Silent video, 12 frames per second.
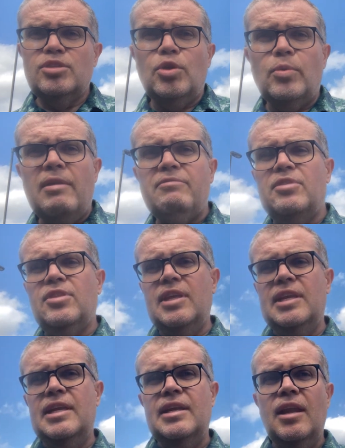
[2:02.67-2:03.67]
Do
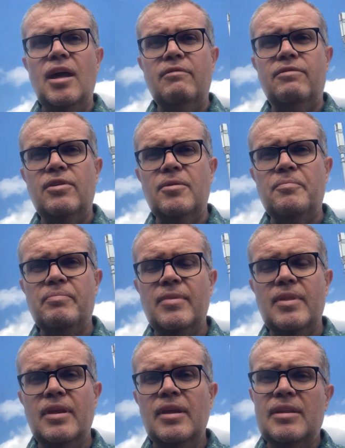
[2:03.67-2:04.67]
everything in love.
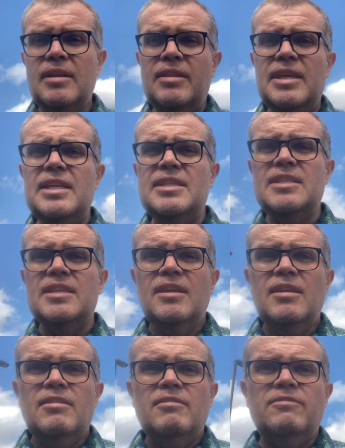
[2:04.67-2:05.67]
Now, these
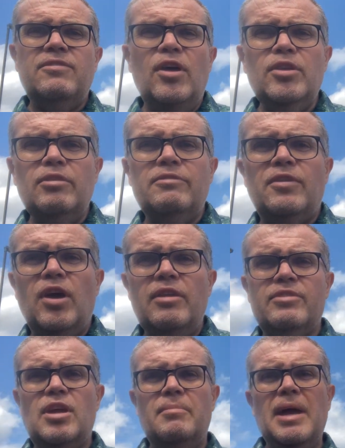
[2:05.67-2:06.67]
final
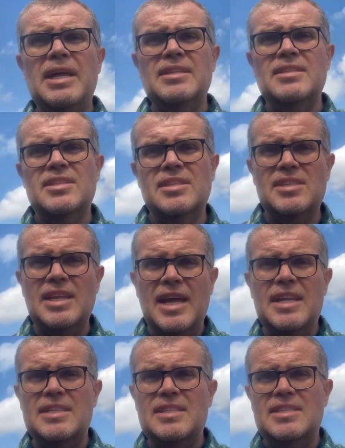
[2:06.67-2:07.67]
five commands
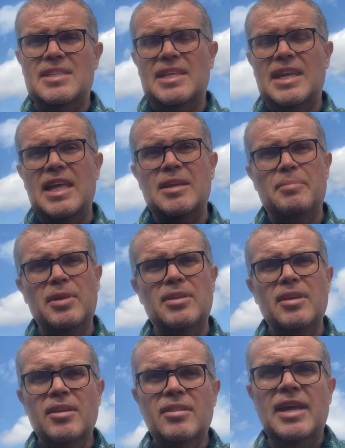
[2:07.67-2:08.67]
stand together, but
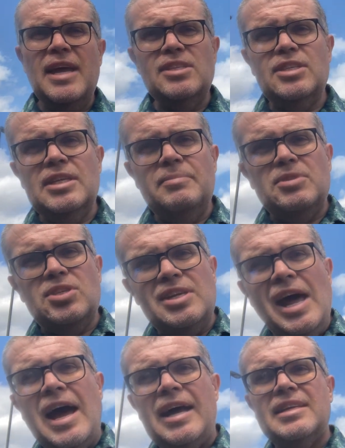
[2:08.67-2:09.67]
they actually
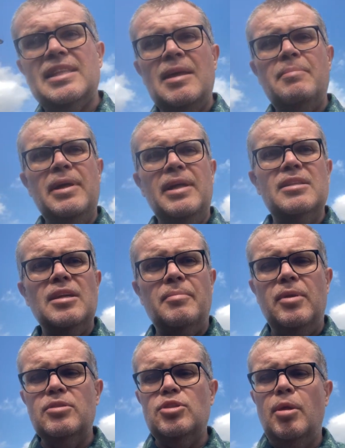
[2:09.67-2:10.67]
stack. They build up
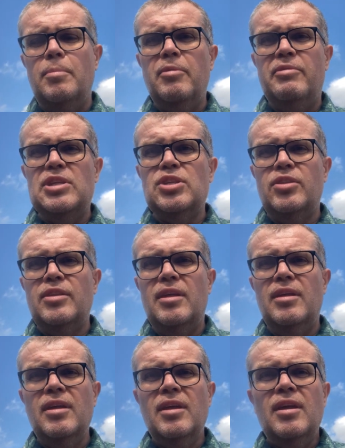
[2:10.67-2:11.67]
on top of each
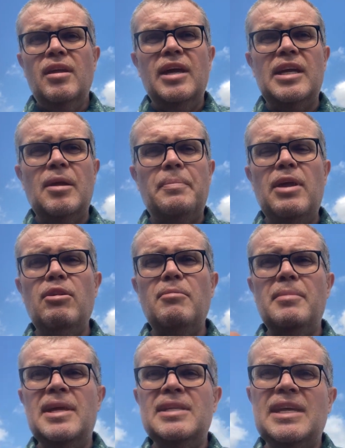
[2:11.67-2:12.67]
other like a
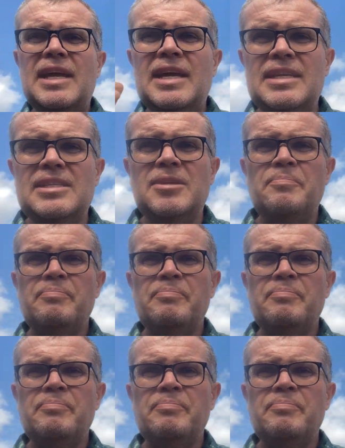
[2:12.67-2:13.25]
pyramid, and